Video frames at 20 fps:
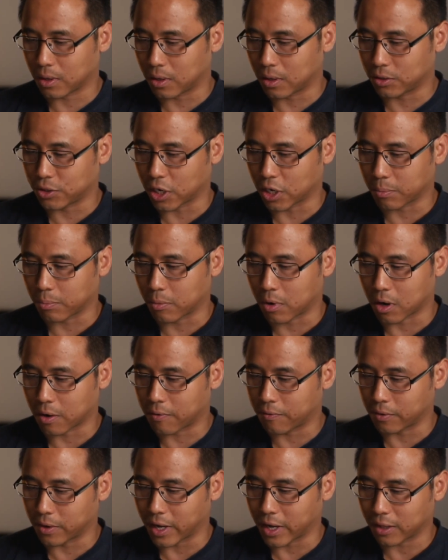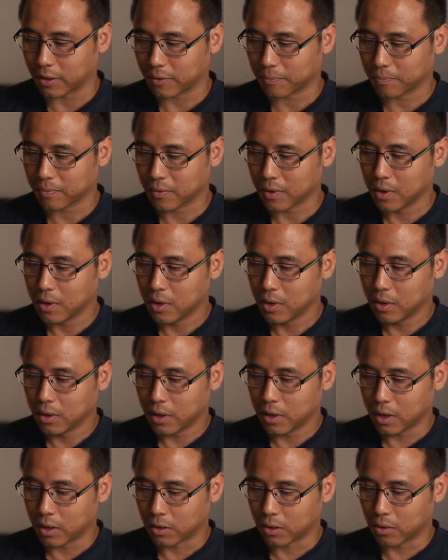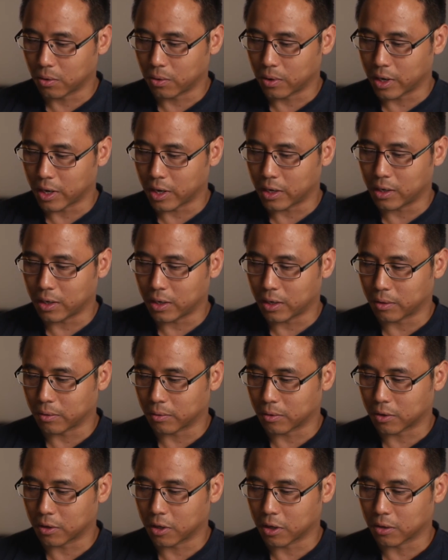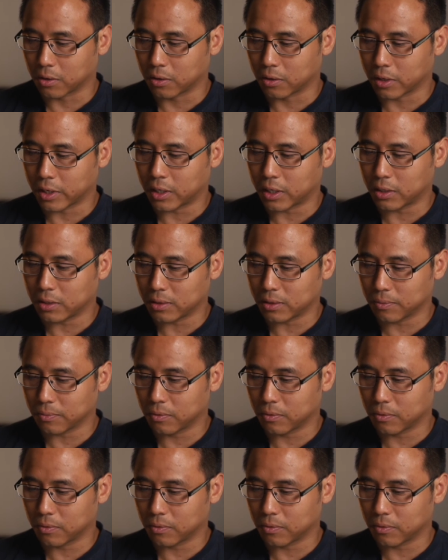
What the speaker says: a check mark for that. And go ahead and click on layers,